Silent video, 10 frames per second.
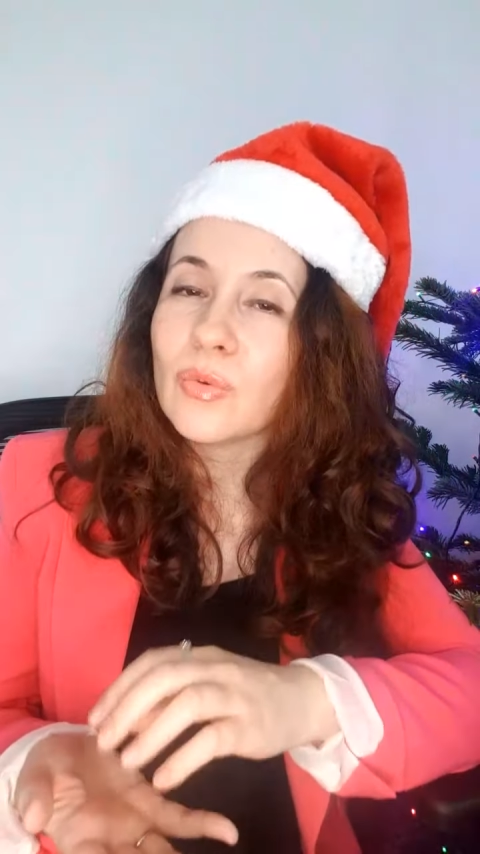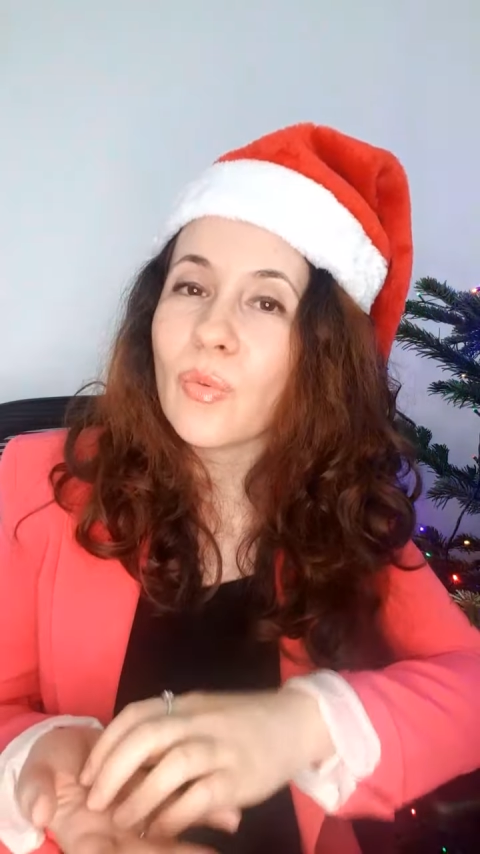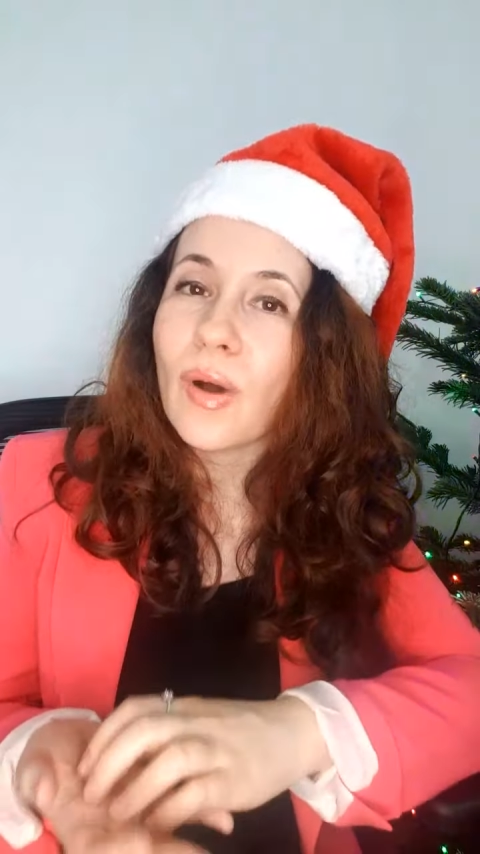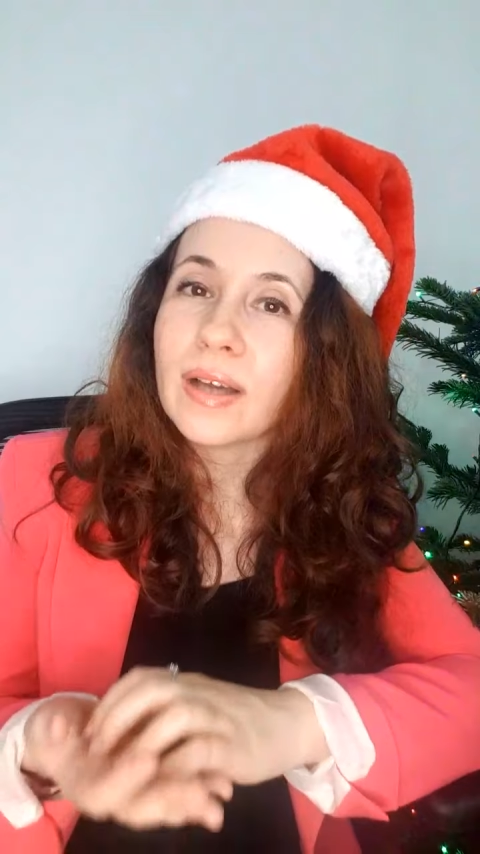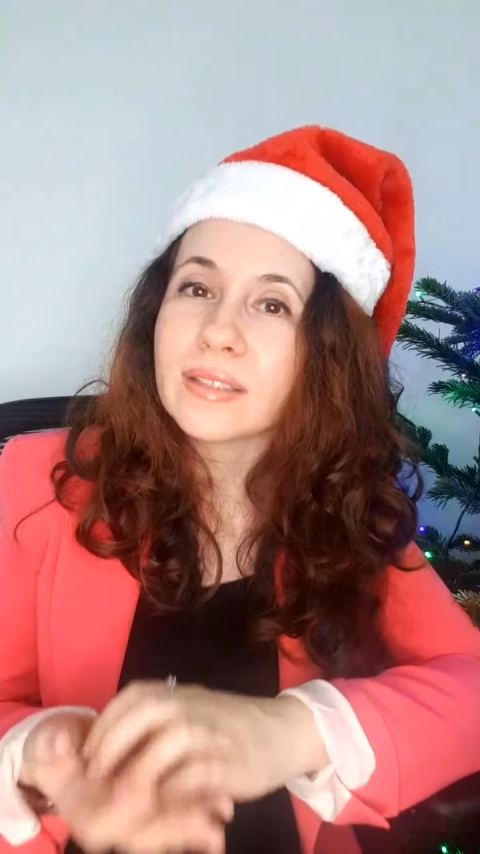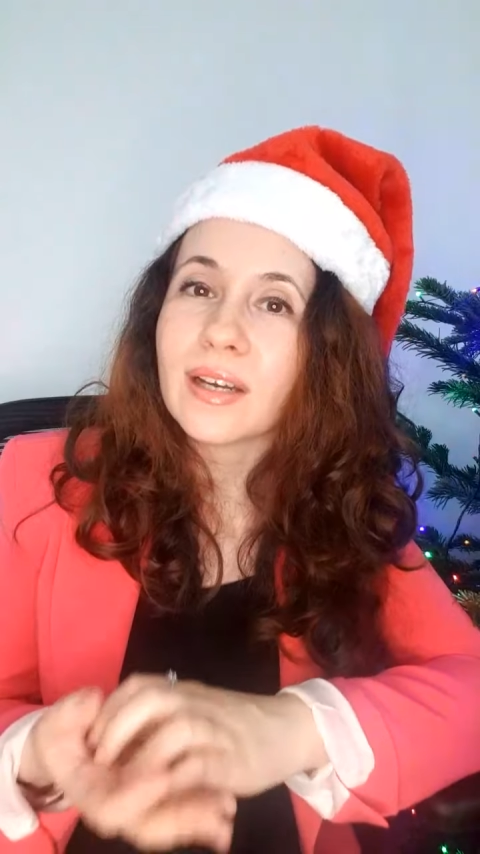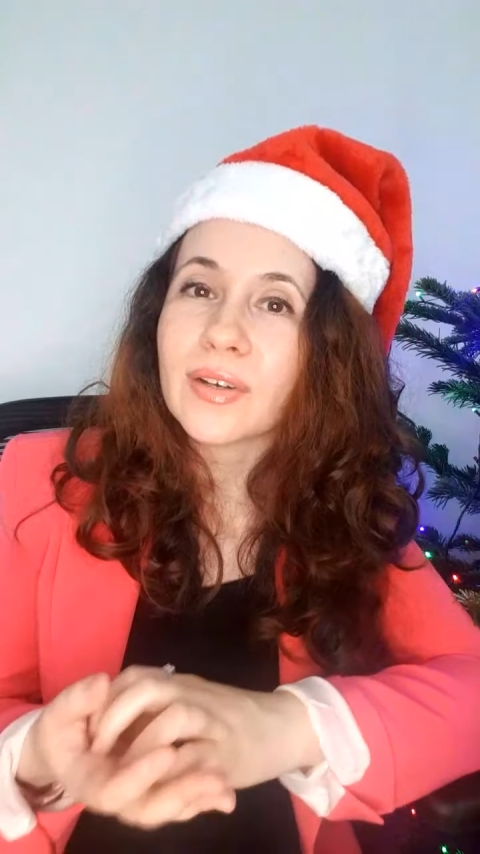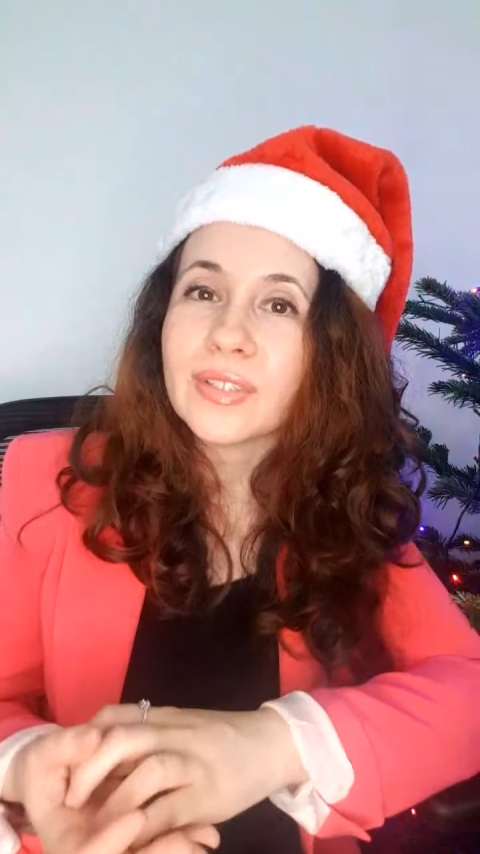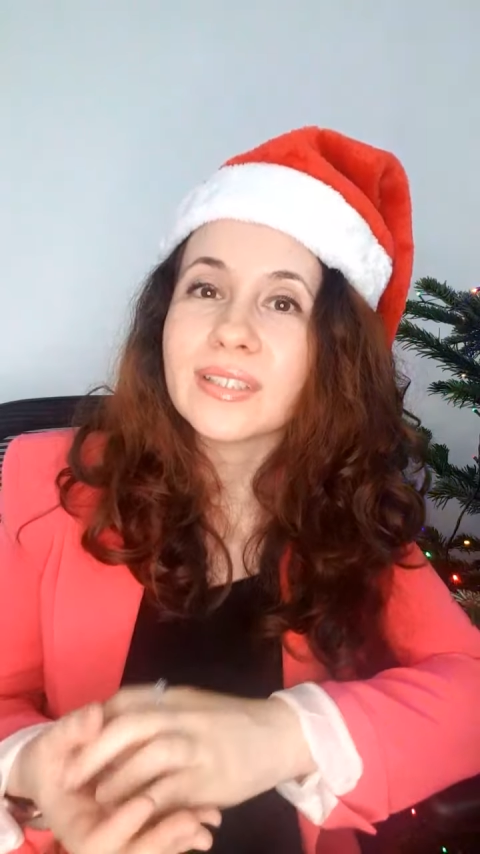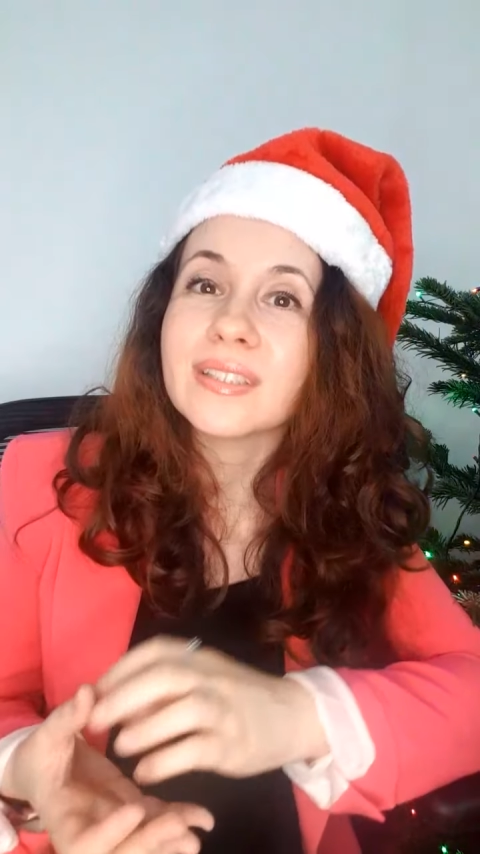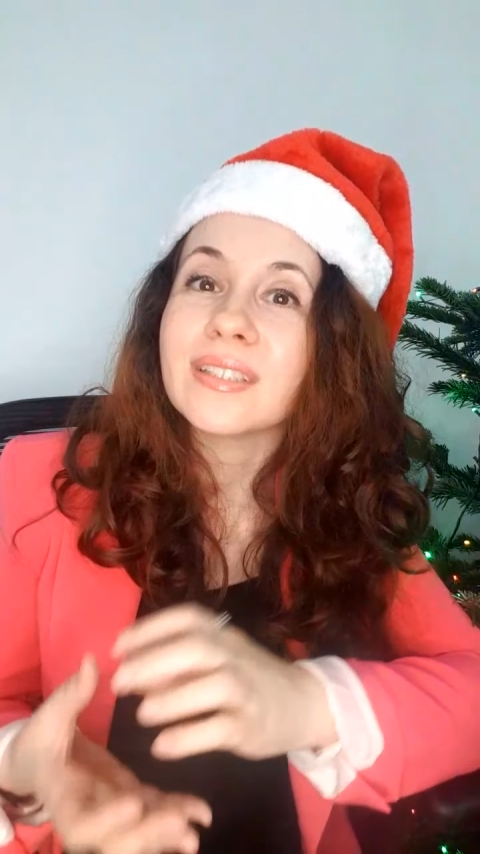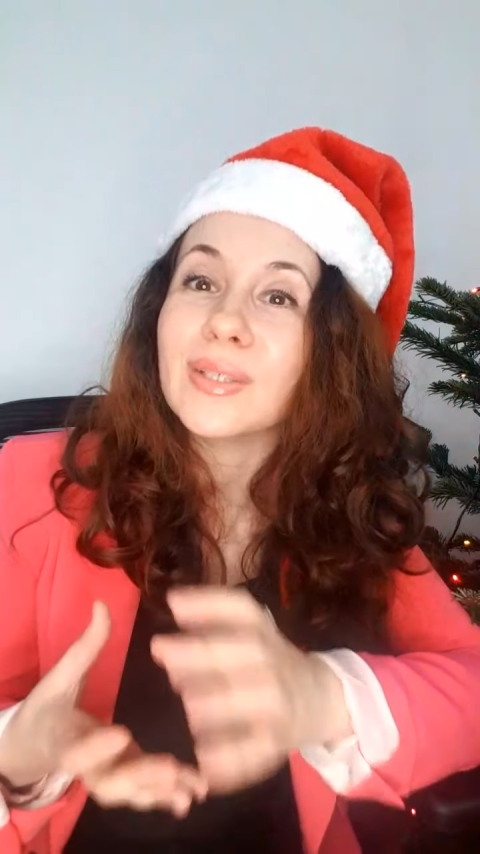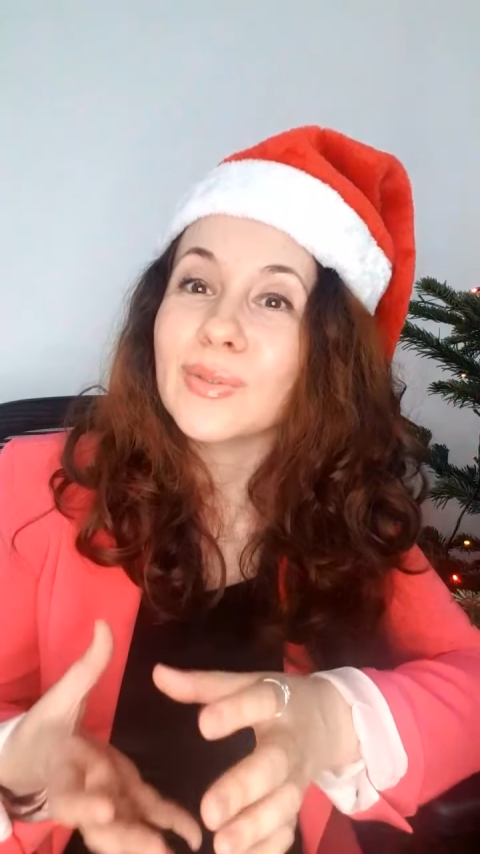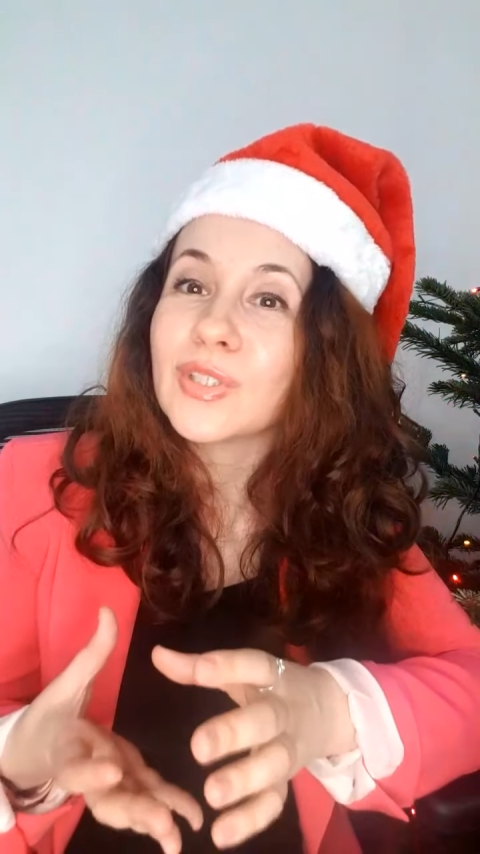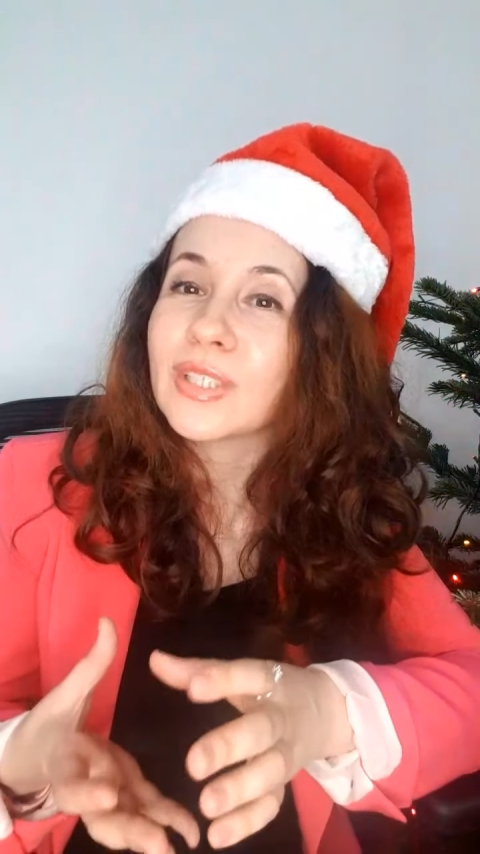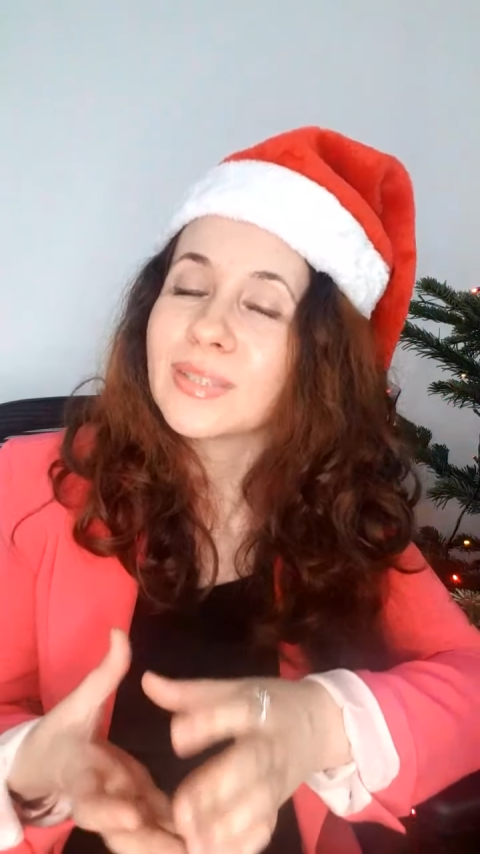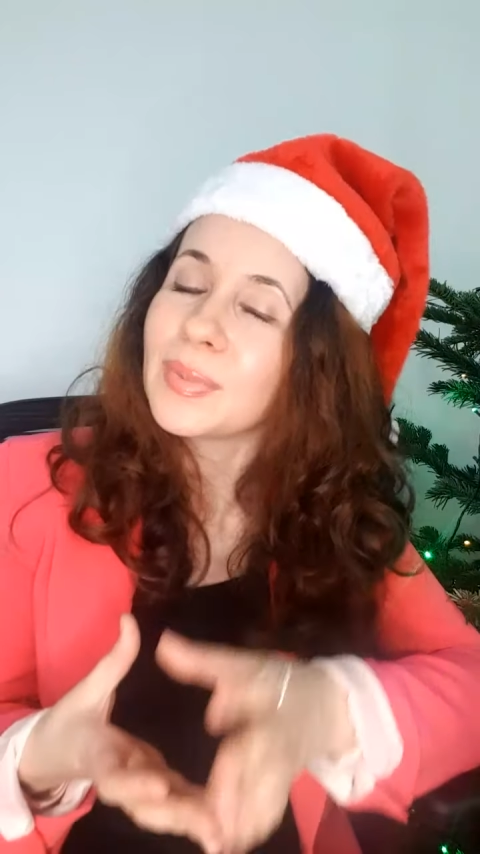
what are the solutions,